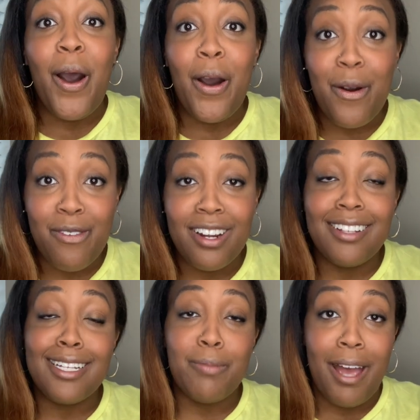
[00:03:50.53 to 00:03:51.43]
over
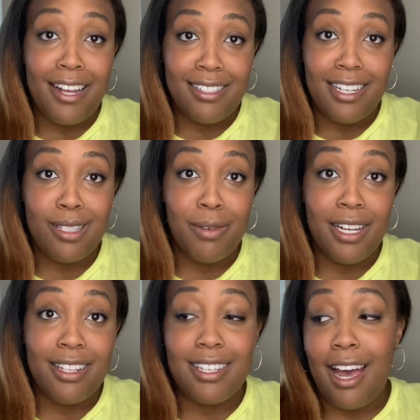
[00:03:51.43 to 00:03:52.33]
these past six
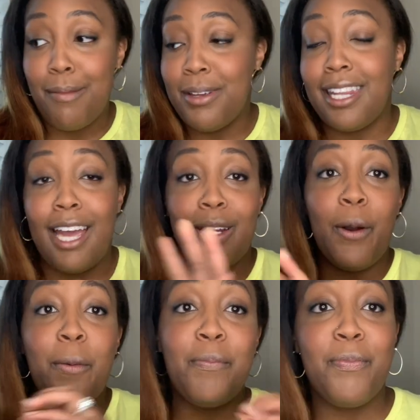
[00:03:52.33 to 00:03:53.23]
months. God been like,
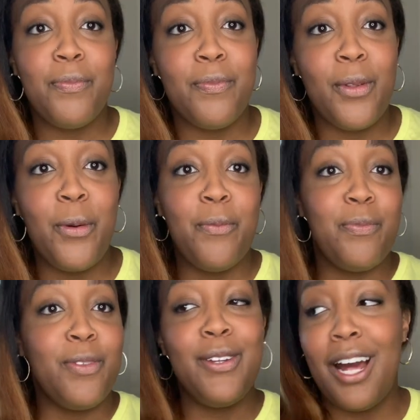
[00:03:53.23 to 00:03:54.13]
nope, nope,
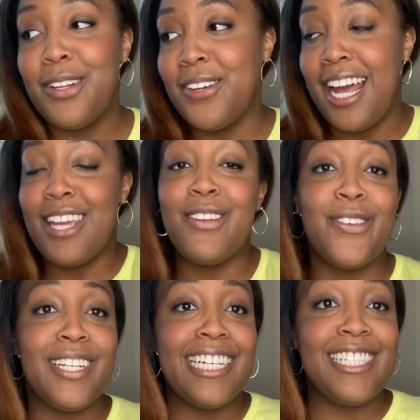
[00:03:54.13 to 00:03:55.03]
you're not doing that. You're
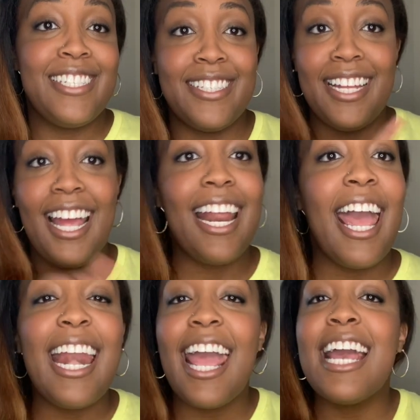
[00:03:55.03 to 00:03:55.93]
doing this. And,
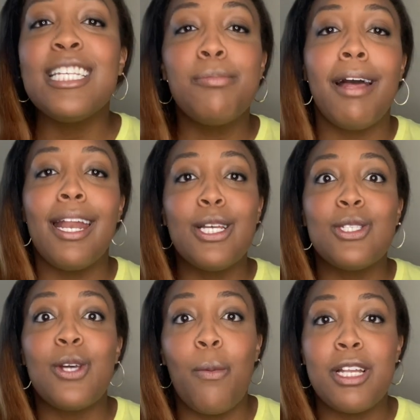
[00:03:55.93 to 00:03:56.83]
and his plan is
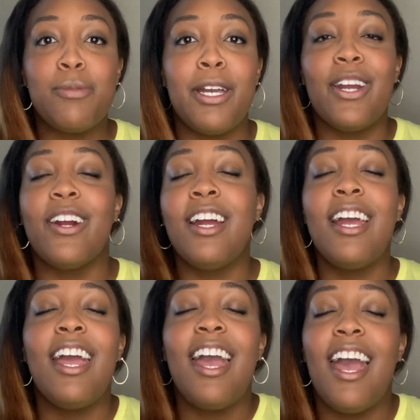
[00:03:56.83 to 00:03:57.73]
so much bigger
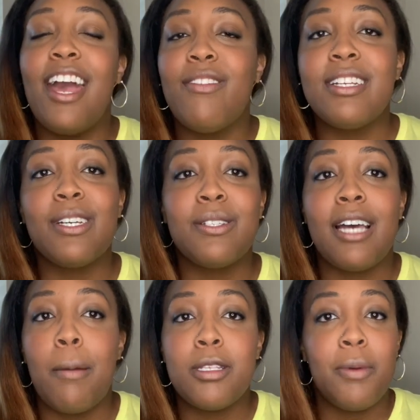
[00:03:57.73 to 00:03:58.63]
every single
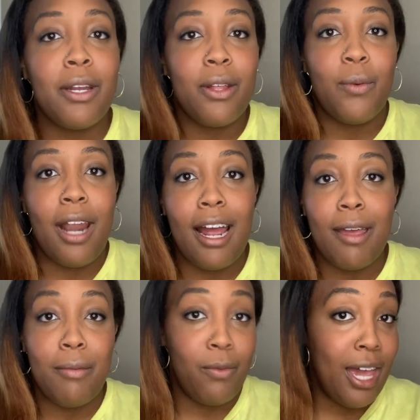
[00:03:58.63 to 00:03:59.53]
time. It's bigger than what I
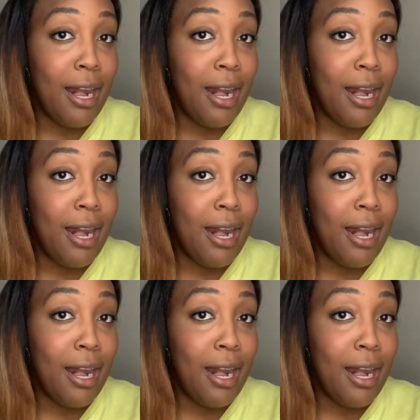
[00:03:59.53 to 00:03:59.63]
can